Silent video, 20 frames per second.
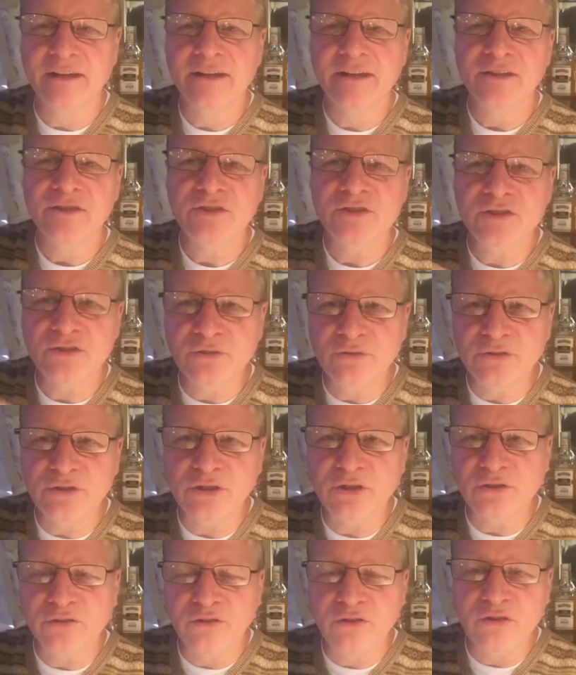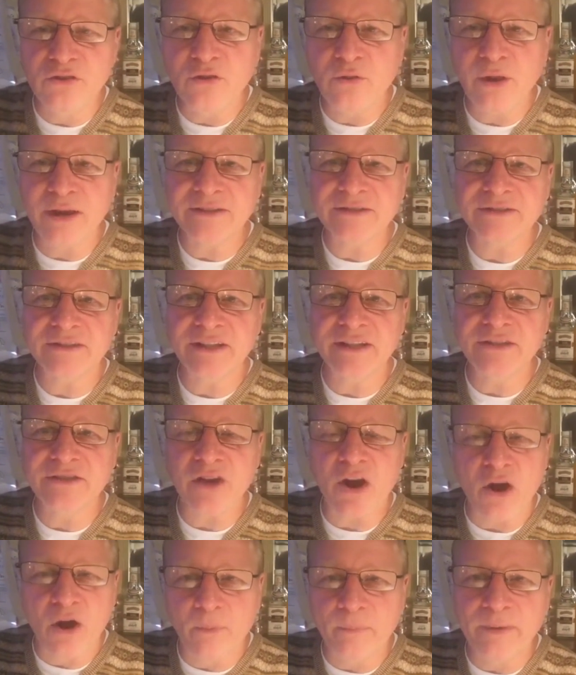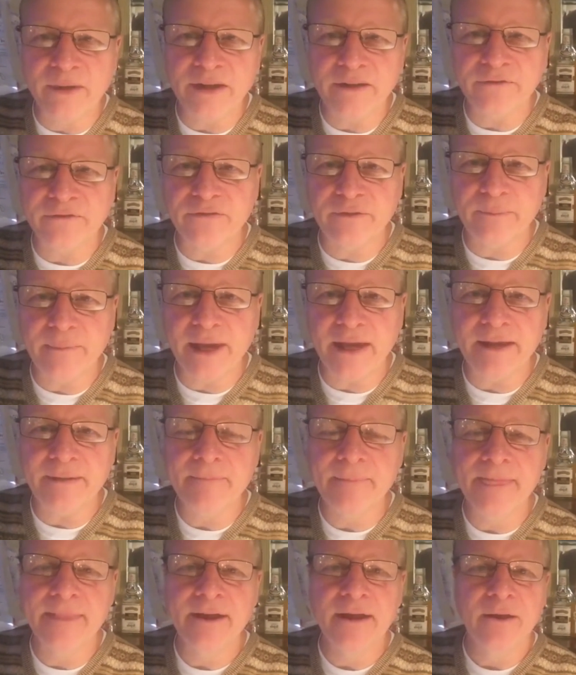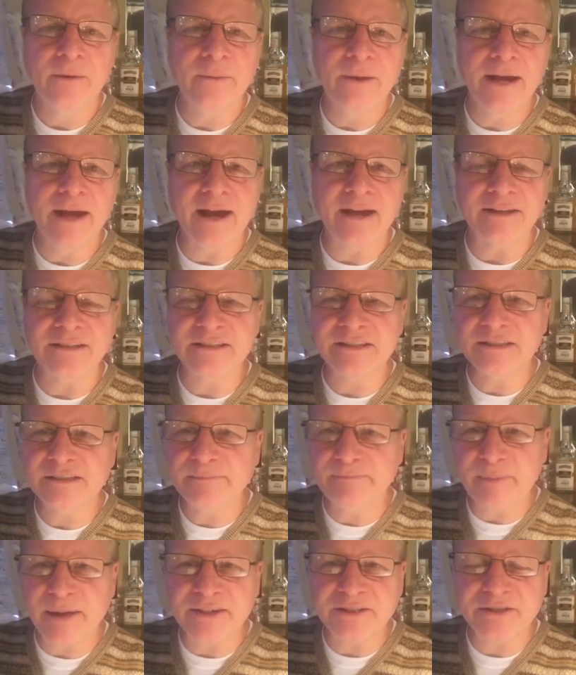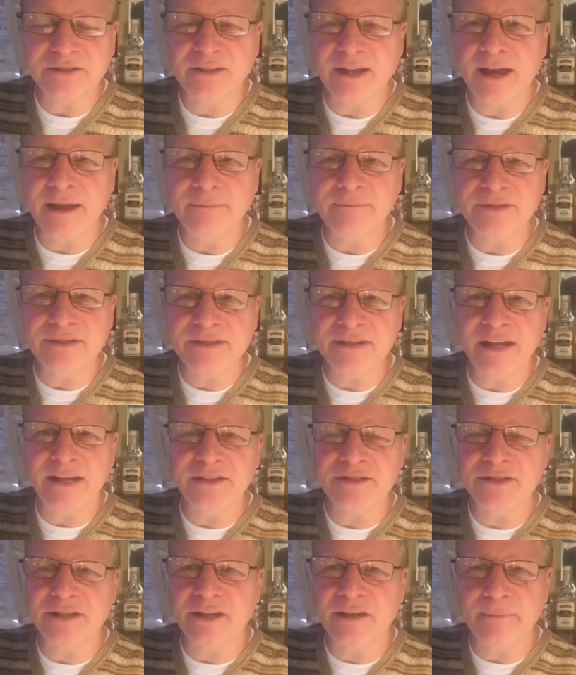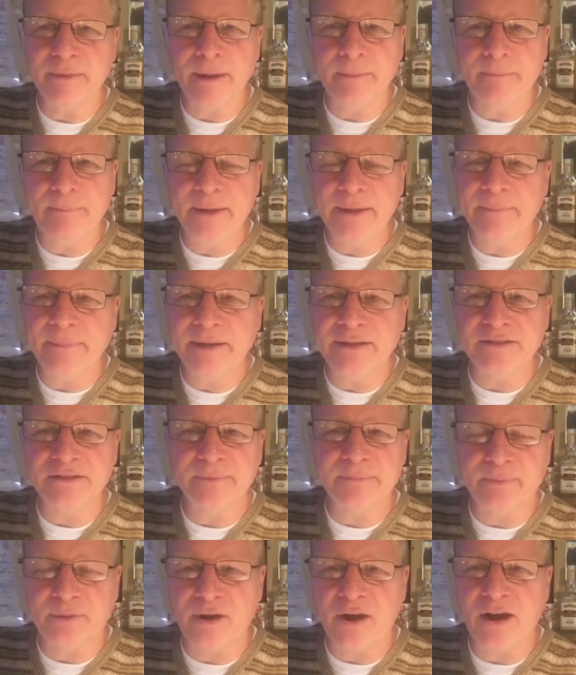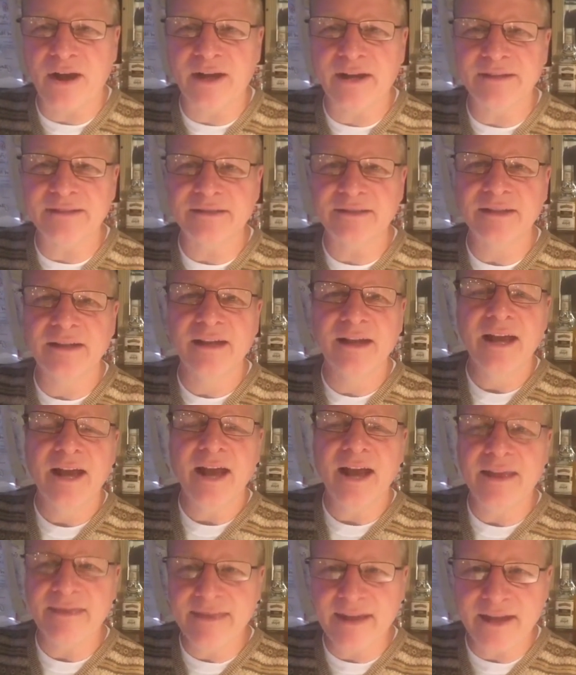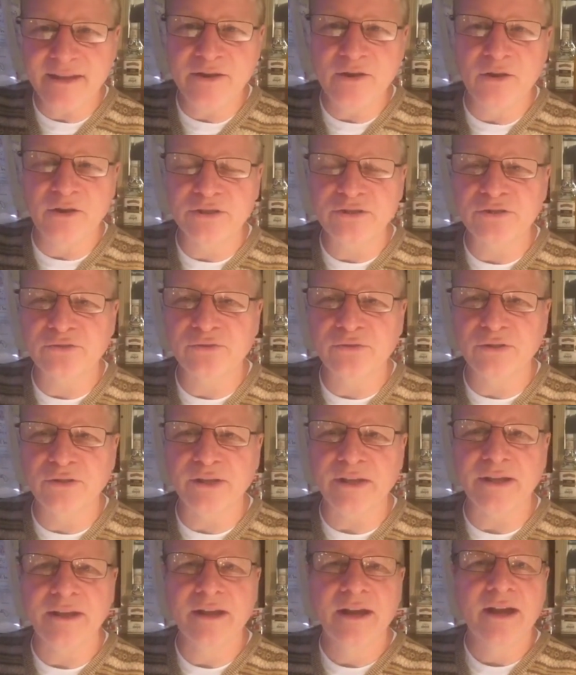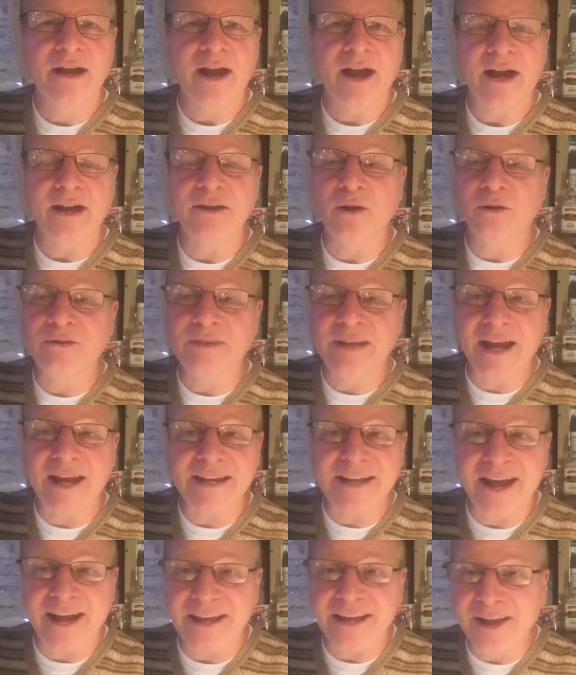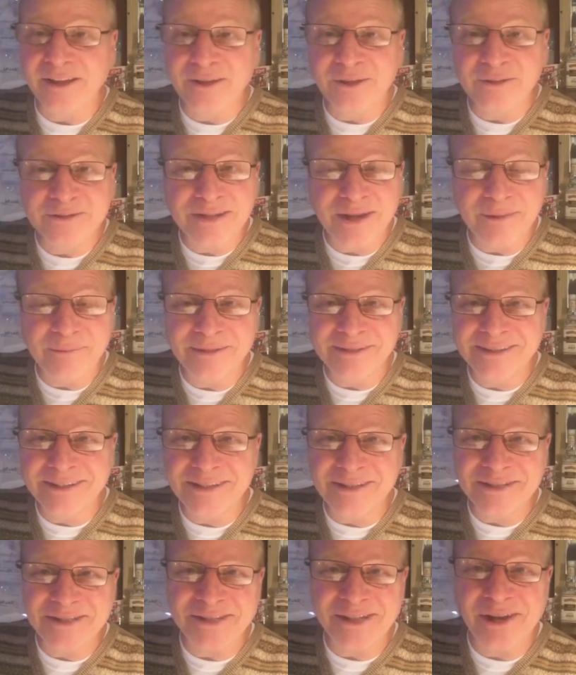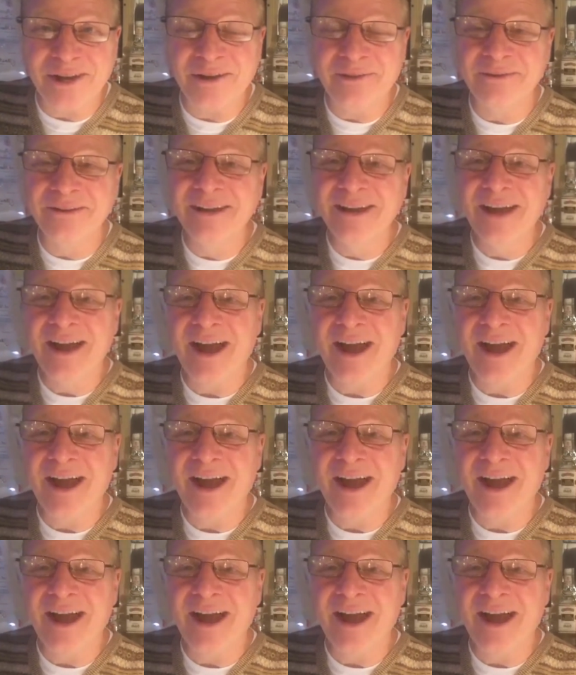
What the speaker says: Soon the Croon Quest is opening for me. We got a special MC. She's going to be a big, big surprise. And then yours truly. I know Danny Aiello's coming to the show.